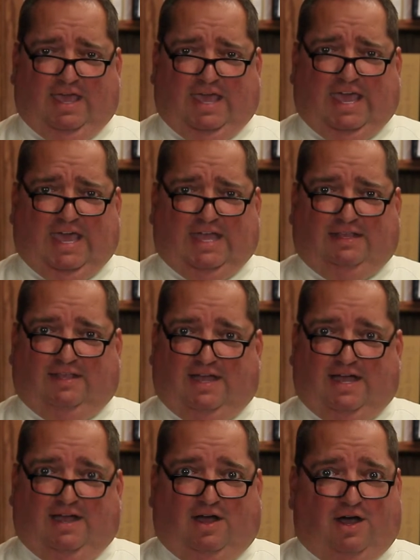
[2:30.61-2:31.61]
And
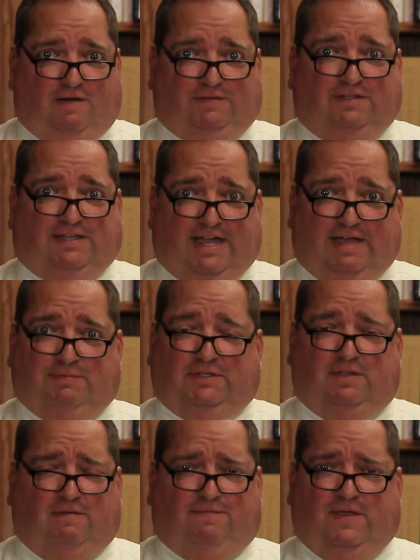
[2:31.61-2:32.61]
oftentimes
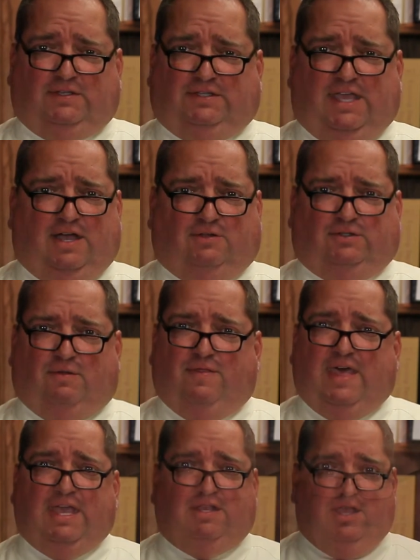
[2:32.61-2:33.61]
the defense counsel,
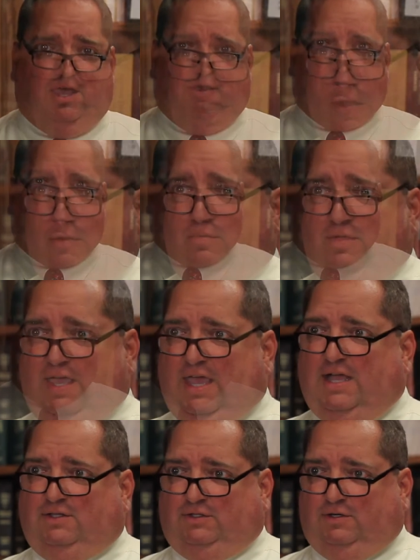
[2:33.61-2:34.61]
they know the
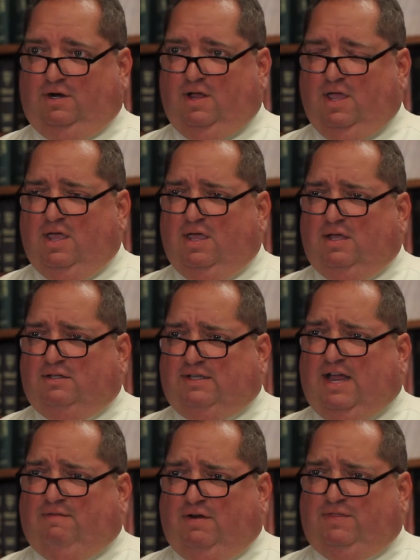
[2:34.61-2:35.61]
answer to
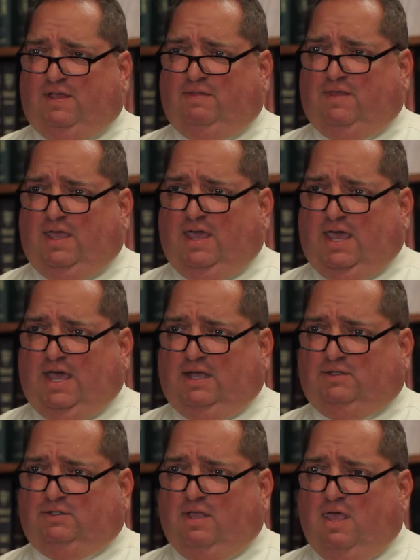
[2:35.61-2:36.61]
everything they
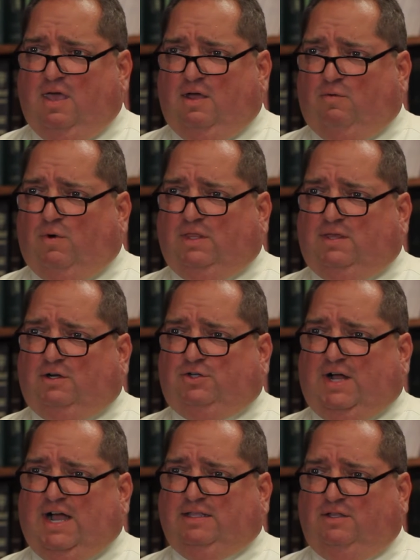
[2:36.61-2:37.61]
ask. What they're
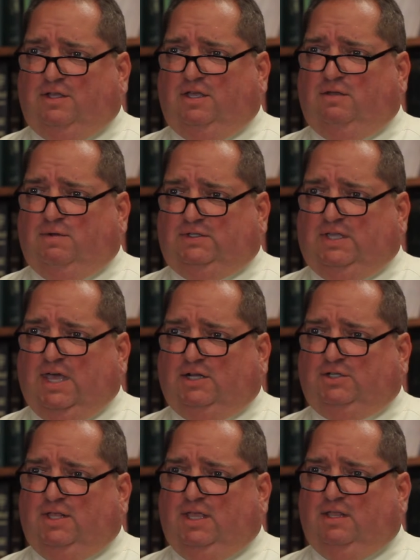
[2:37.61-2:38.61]
trying to do is
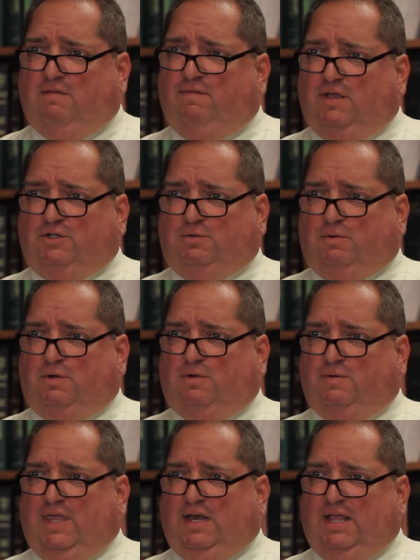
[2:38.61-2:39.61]
catch the individual
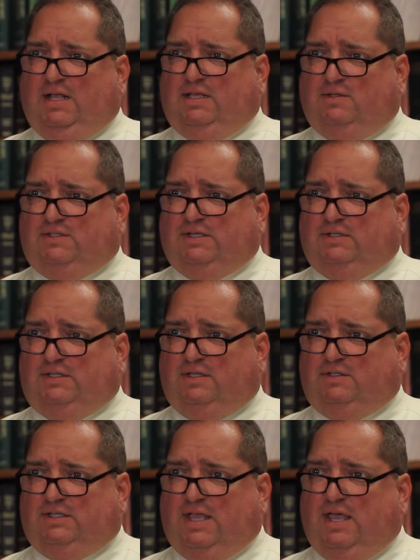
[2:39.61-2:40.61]
in
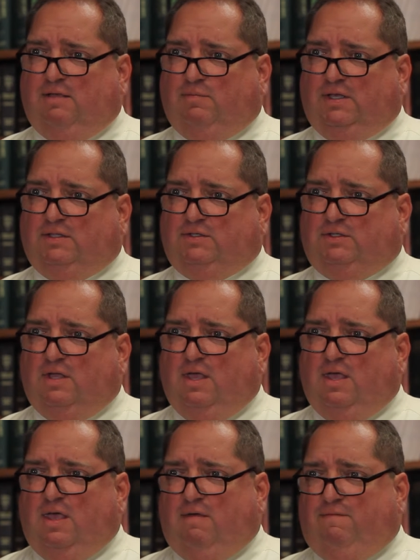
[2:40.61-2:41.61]
inconsistent statements,
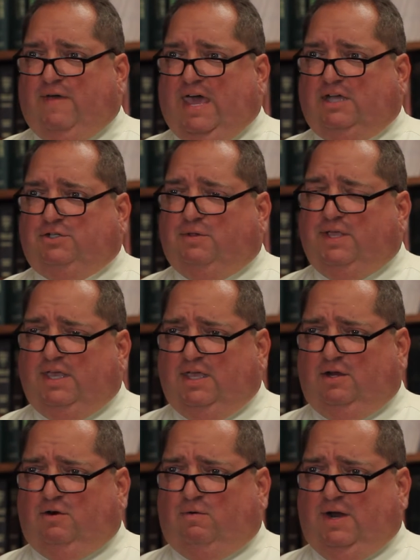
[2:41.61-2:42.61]
factually
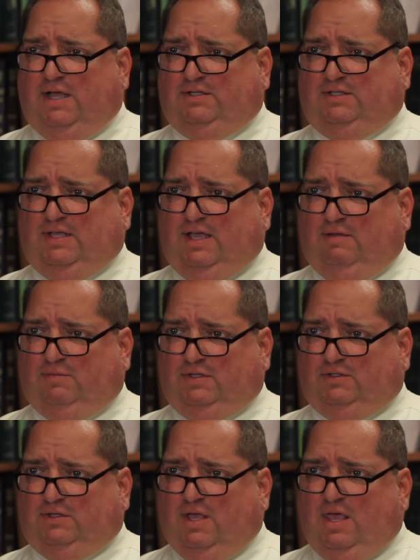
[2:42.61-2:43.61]
incorrect
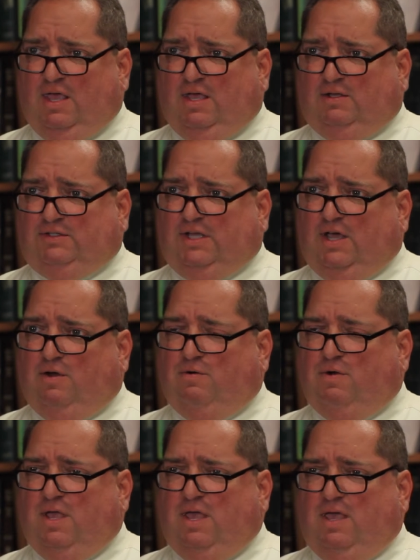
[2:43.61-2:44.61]
statements.
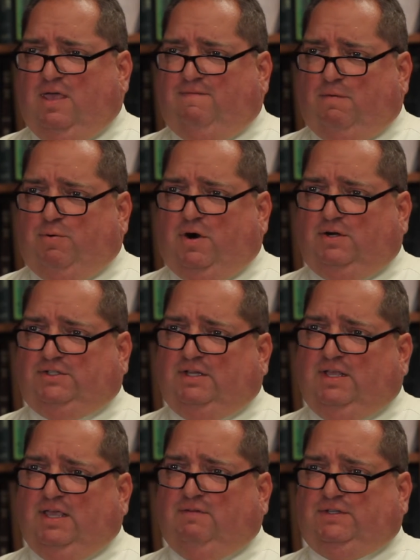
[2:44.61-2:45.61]
So if a person
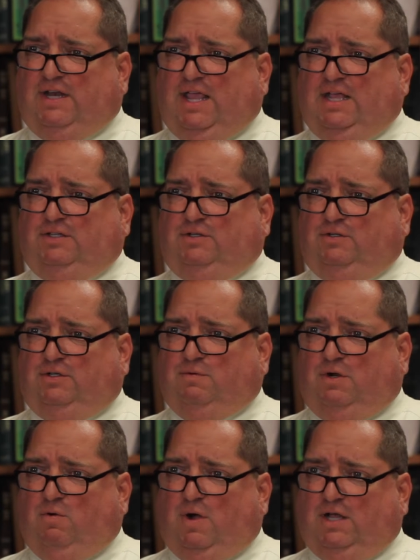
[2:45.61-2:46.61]
gives an answer to
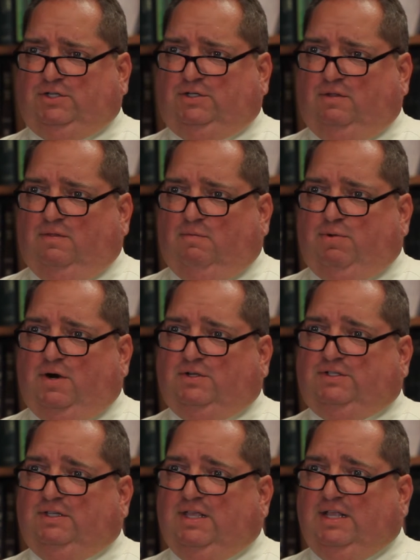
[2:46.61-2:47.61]
a question, the
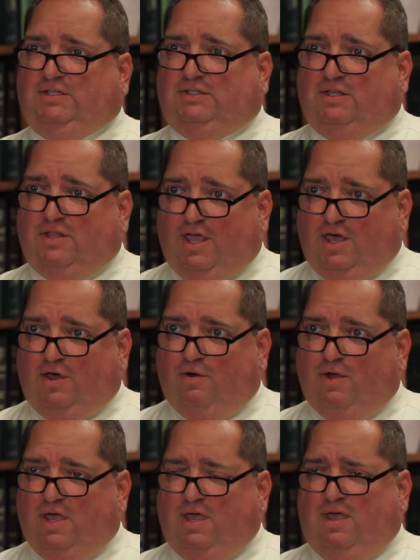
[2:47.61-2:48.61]
person needs to
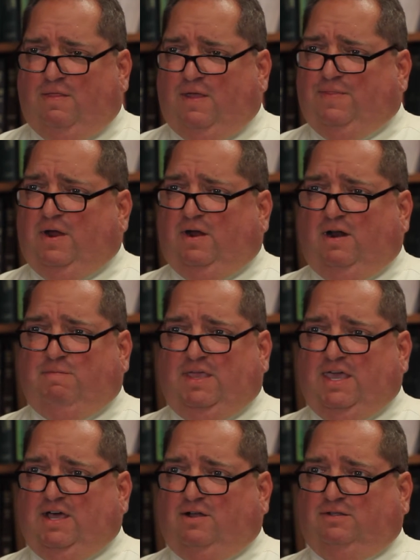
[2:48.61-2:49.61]
know that they're going to be
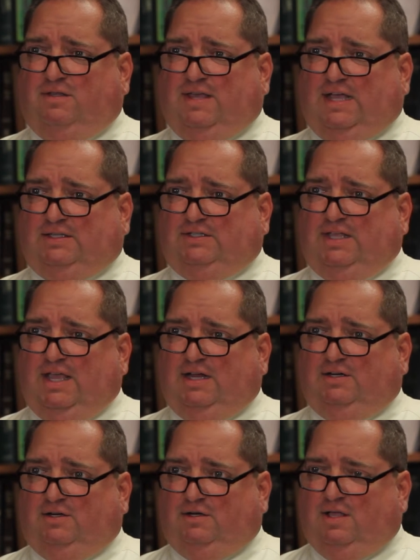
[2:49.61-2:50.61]
held to that
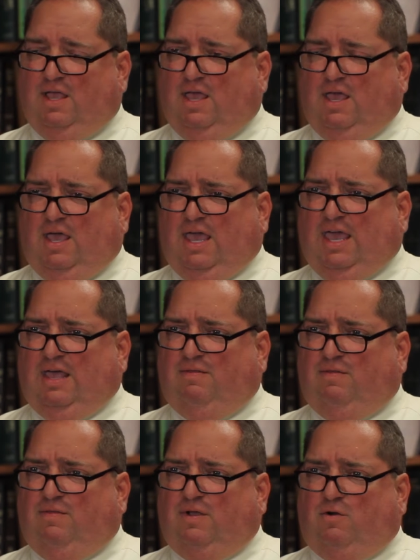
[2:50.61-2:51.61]
standard.
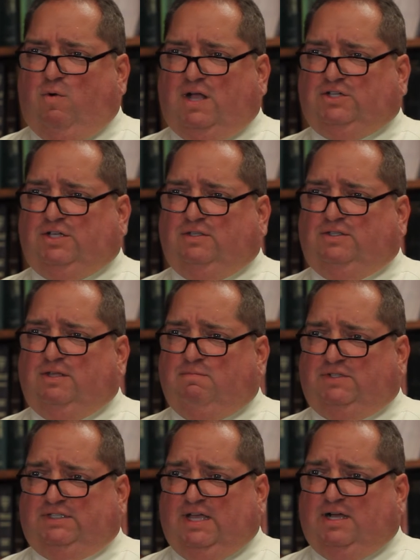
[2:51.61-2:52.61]
And the questions
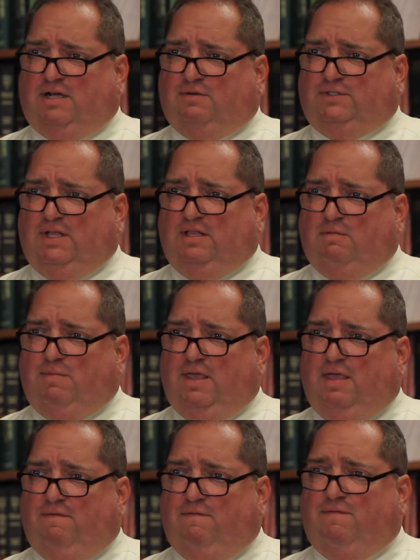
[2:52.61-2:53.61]
themselves need to
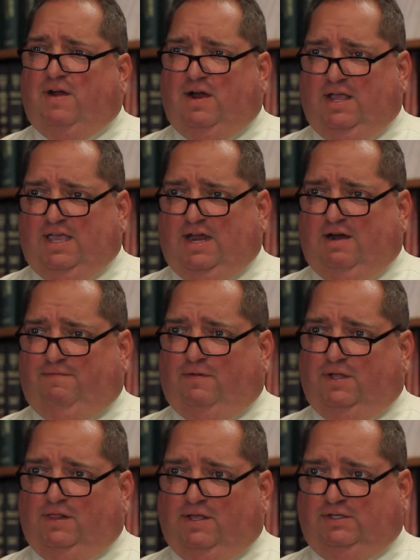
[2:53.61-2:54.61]
be very
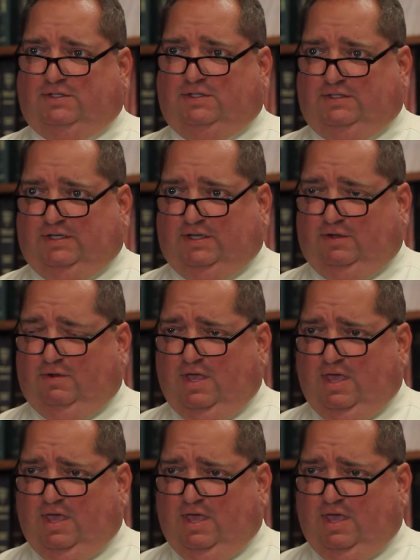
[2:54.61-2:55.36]
carefully listened to,